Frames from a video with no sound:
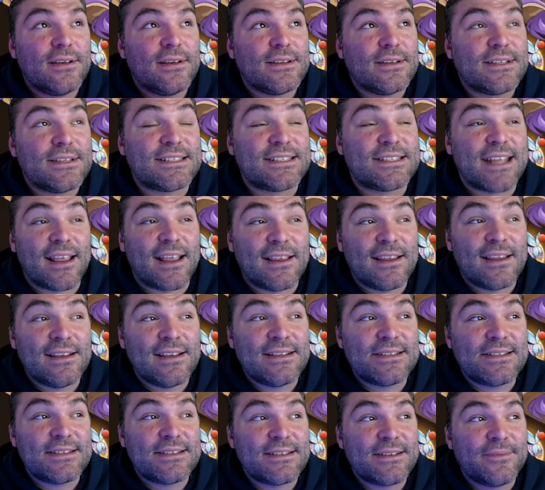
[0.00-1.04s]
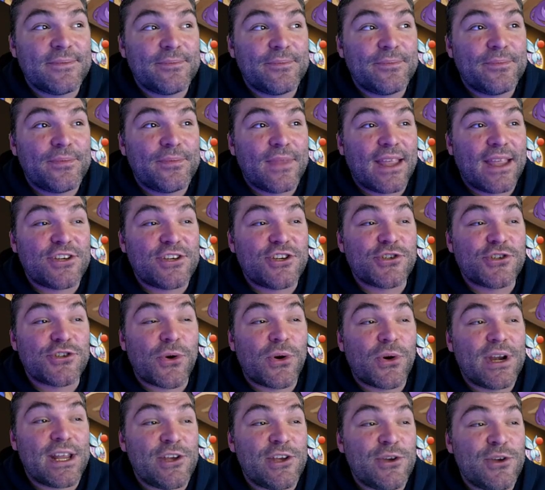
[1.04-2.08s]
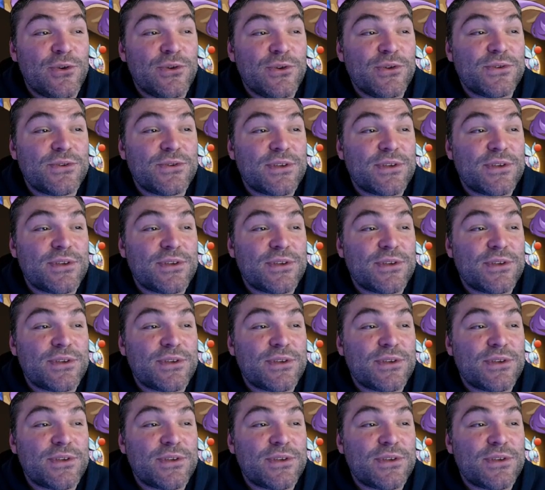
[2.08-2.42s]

Stellas, and she's already used a